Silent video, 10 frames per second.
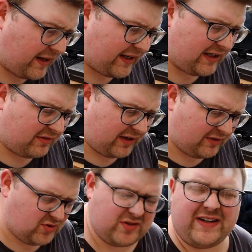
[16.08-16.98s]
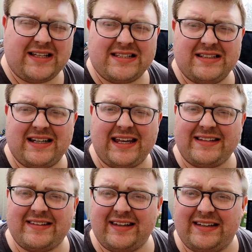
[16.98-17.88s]
back in around
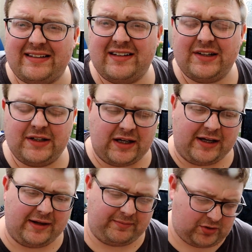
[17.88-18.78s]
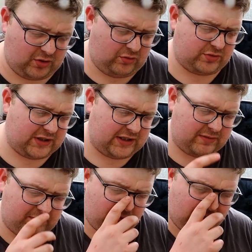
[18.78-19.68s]
2018,
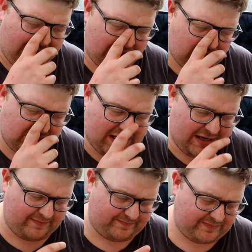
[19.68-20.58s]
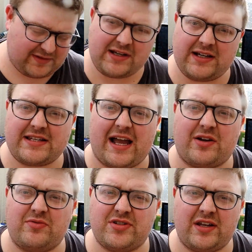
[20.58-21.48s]
Corda bought out a
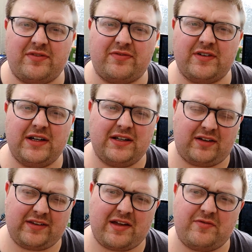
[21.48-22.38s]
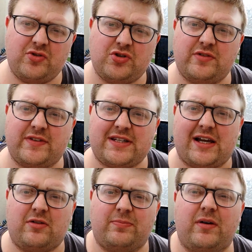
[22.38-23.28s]
tackle safe, like their version of a
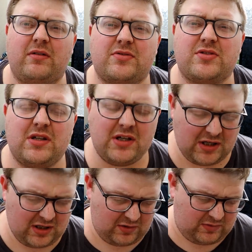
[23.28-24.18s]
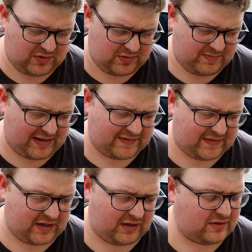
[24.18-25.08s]
tackle box, which was meant
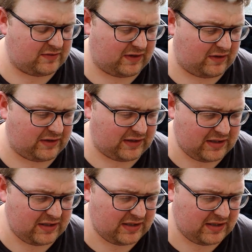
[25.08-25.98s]
to kind of like